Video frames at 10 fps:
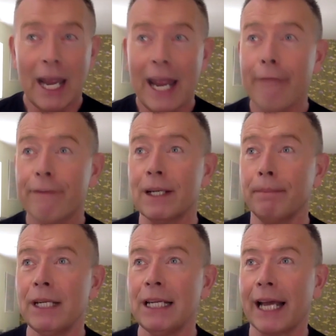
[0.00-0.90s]
if
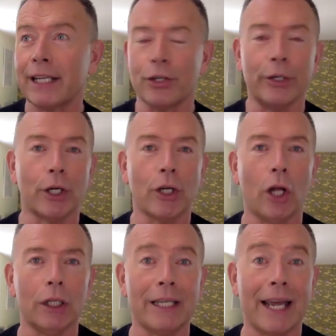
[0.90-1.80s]
somebody likes going on
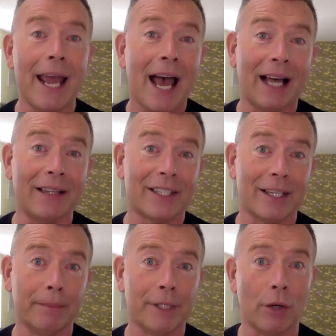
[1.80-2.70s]
holiday and
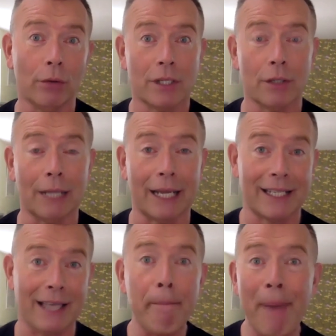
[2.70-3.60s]
somebody also likes
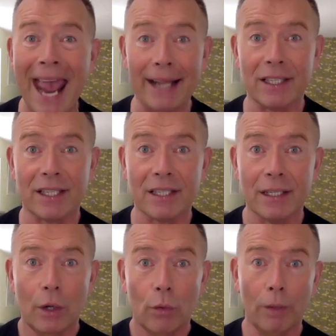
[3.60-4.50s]
their pets.
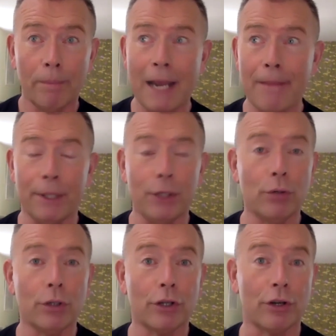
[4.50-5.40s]
Well, maybe you
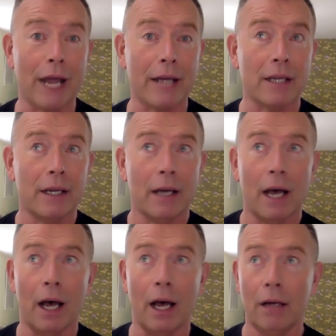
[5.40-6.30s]
could create
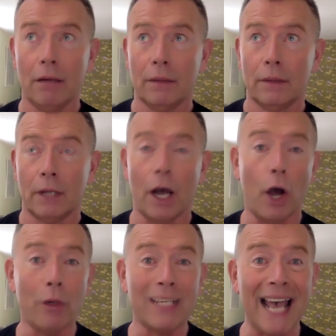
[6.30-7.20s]
a, a
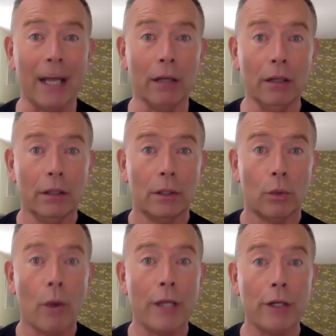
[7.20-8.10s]
hotel
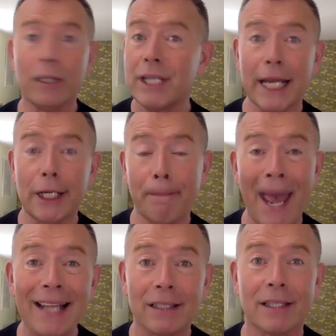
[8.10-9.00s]
where you can take your
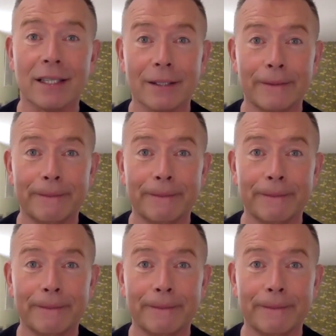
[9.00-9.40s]
pets.